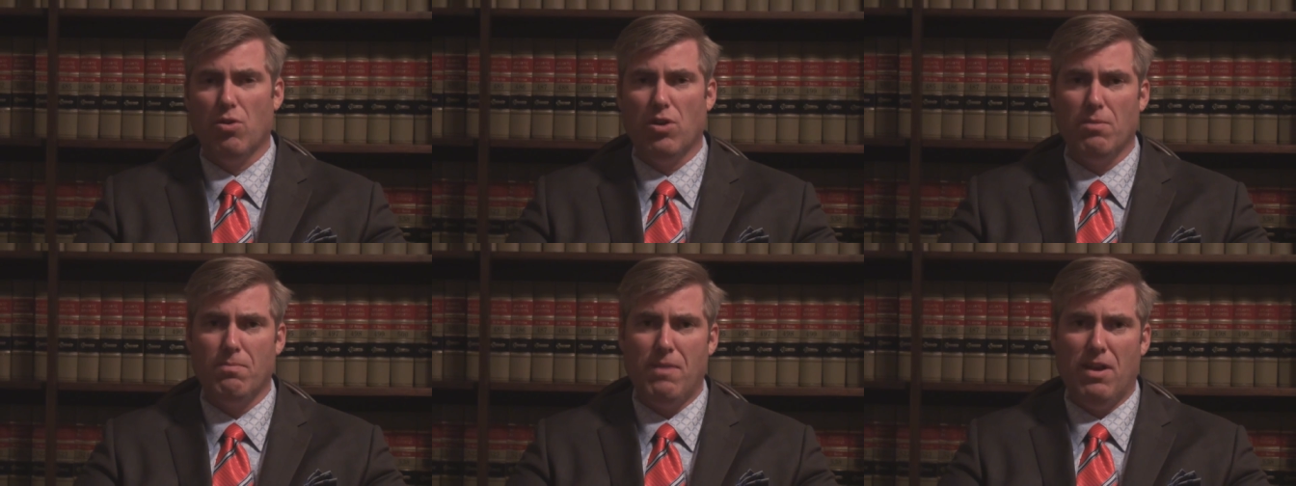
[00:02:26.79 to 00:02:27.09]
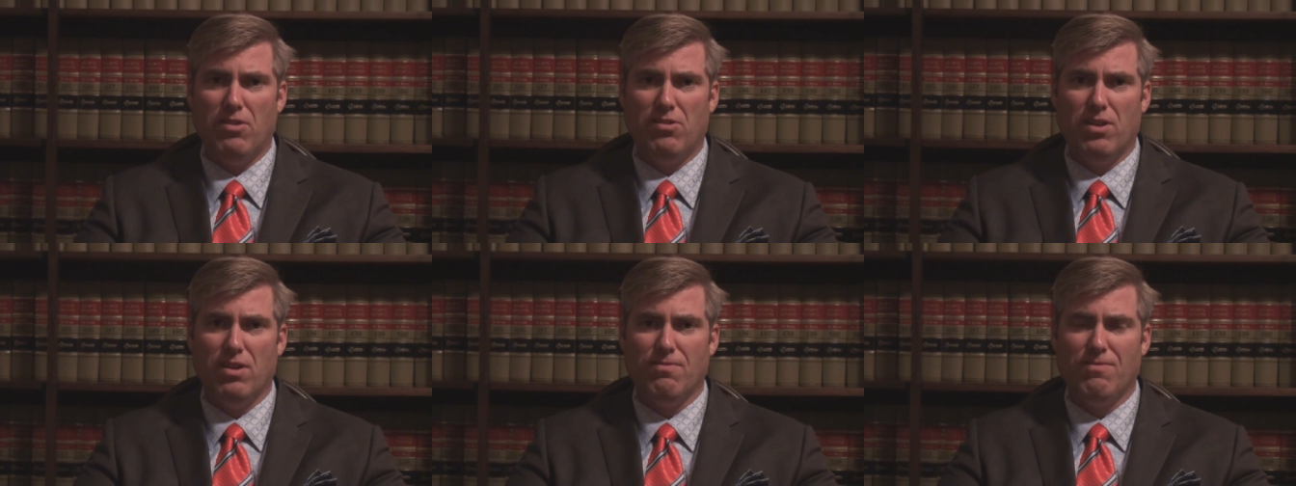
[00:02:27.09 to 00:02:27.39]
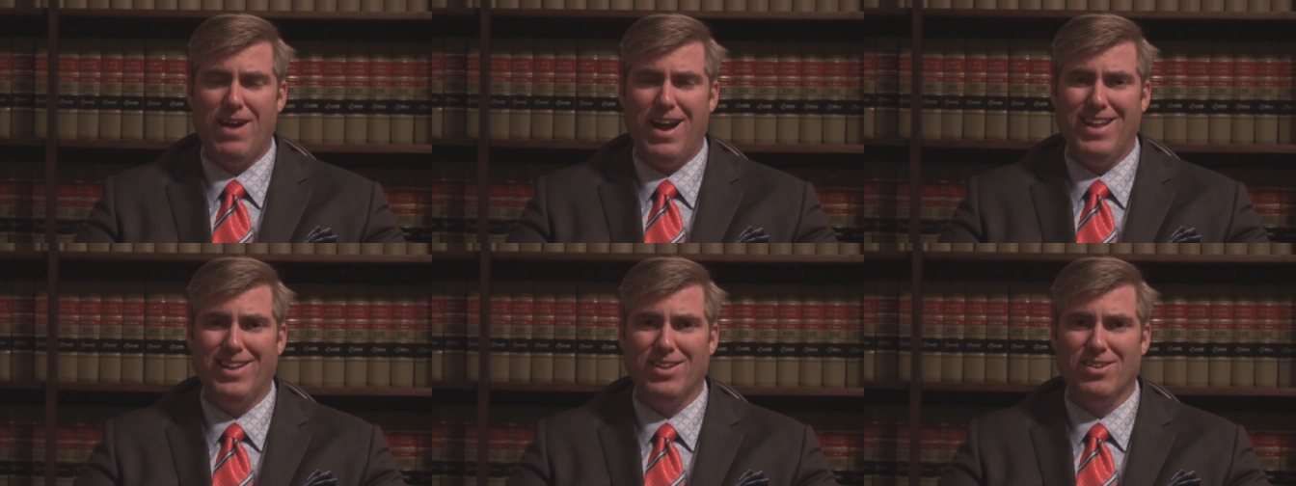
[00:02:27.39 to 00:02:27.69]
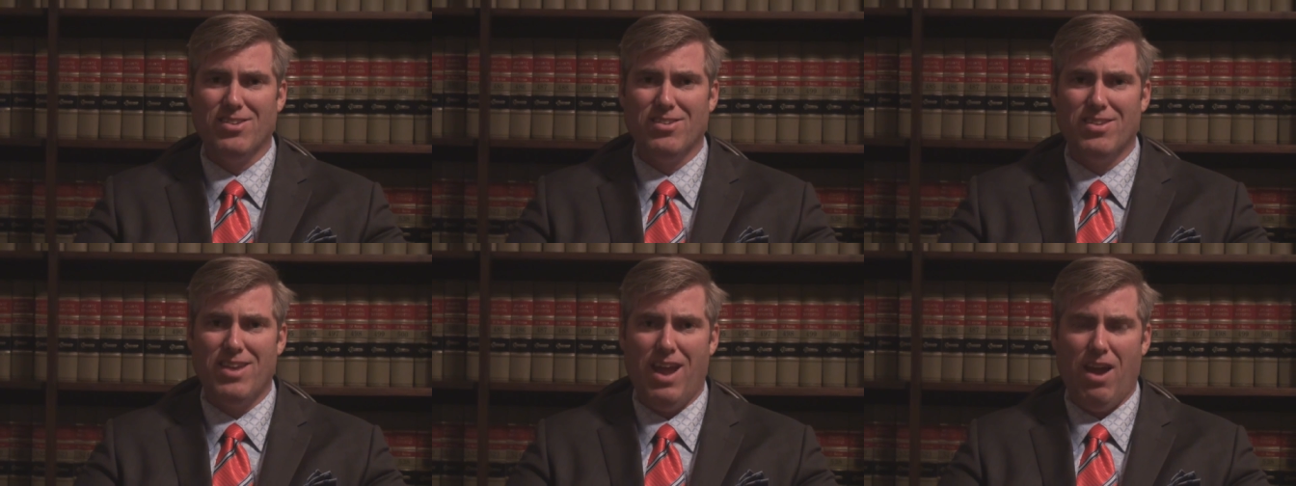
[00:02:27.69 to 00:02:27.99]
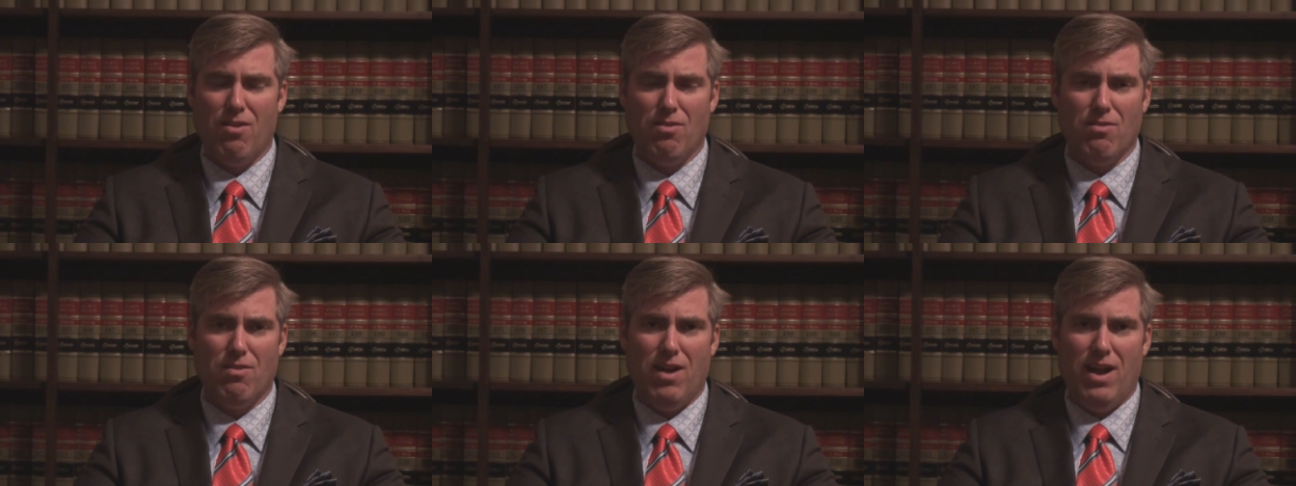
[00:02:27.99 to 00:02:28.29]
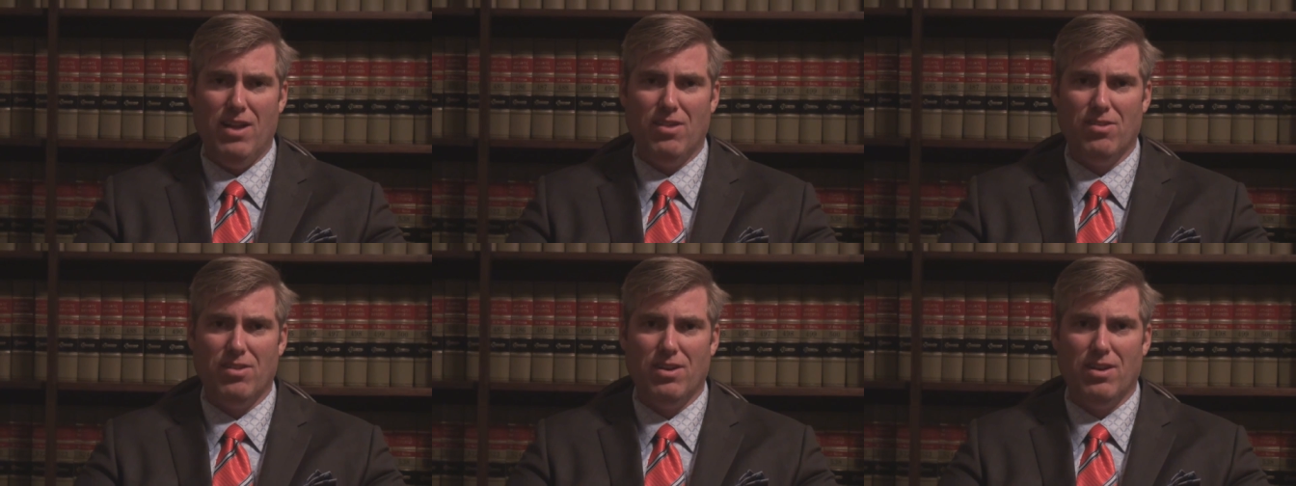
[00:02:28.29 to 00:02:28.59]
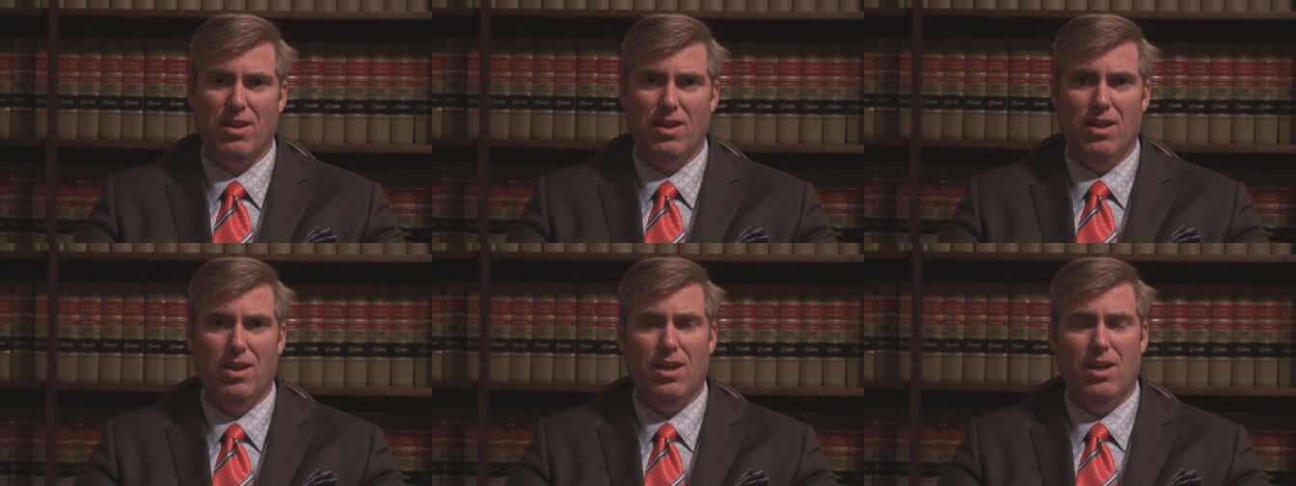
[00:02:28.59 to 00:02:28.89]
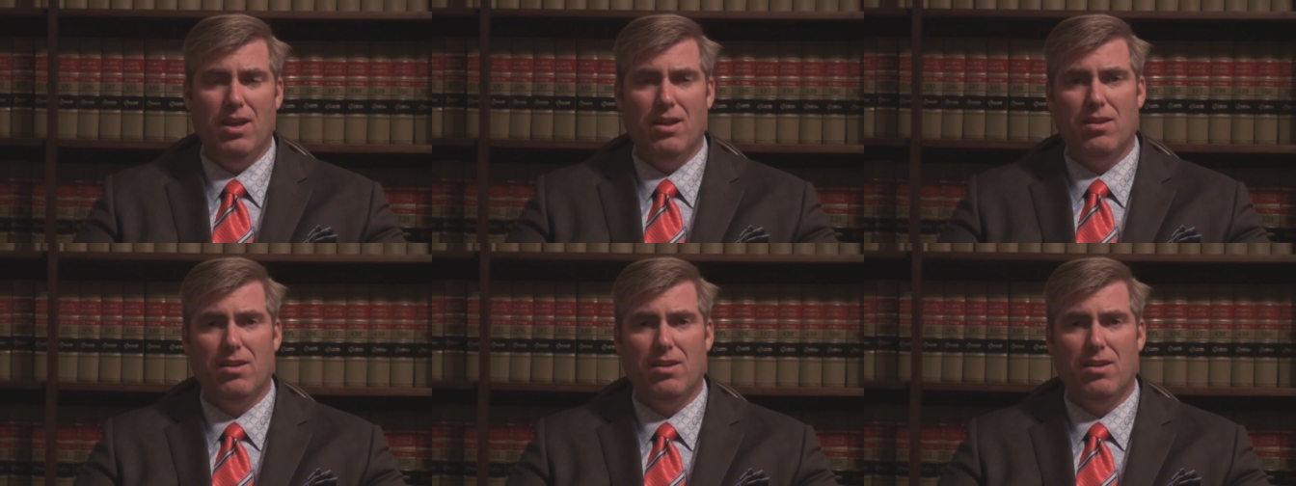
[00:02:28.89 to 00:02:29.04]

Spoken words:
or domestic violence terrorizing,